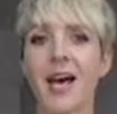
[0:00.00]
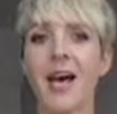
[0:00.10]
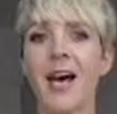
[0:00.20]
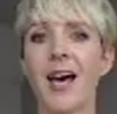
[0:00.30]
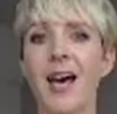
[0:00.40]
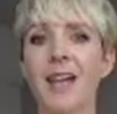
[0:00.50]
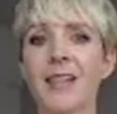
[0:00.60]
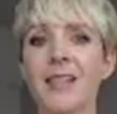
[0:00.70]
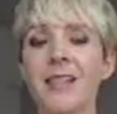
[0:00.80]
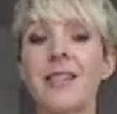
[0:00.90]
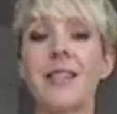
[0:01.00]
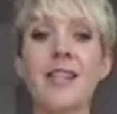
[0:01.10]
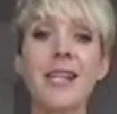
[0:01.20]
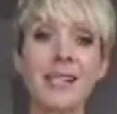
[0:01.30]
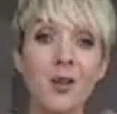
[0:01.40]
And the
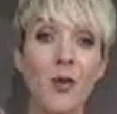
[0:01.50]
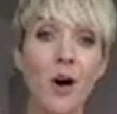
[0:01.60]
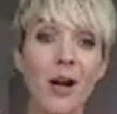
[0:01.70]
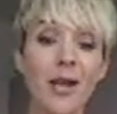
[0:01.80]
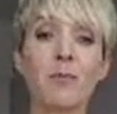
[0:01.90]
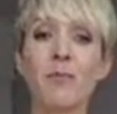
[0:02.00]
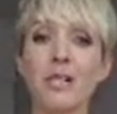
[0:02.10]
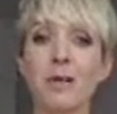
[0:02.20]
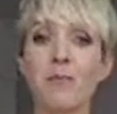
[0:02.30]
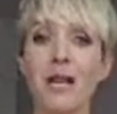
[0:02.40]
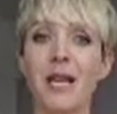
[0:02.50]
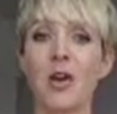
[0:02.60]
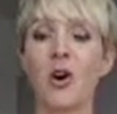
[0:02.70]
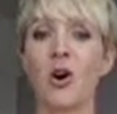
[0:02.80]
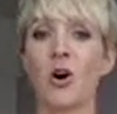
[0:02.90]
reason why I'm pretty big
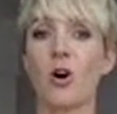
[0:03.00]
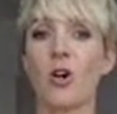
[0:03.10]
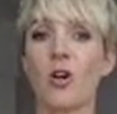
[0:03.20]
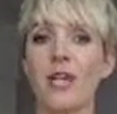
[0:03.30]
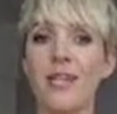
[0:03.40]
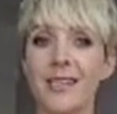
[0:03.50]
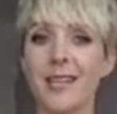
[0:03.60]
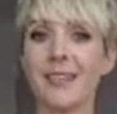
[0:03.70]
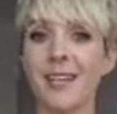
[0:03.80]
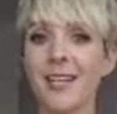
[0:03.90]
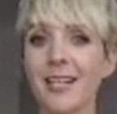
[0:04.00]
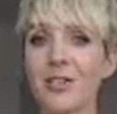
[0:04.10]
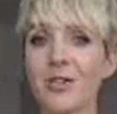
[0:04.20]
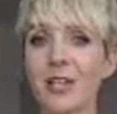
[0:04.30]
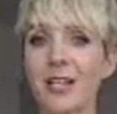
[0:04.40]
on eating and
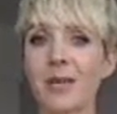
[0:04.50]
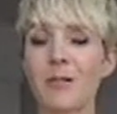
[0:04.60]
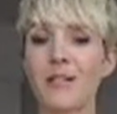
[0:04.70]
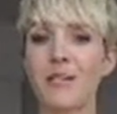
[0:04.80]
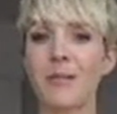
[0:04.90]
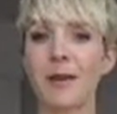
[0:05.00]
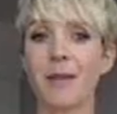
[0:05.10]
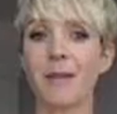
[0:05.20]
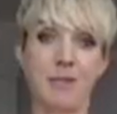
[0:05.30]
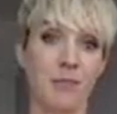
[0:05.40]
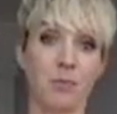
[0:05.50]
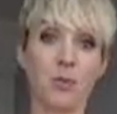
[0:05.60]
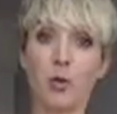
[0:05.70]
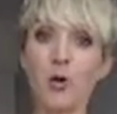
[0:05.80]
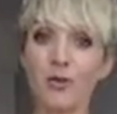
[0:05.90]
drinking during labor is that it's
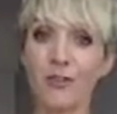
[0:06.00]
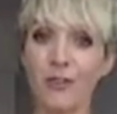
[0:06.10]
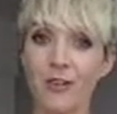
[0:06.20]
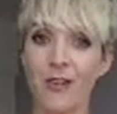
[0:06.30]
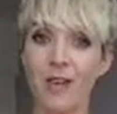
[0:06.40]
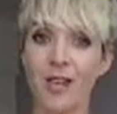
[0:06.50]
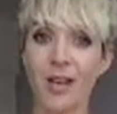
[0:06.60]
proven,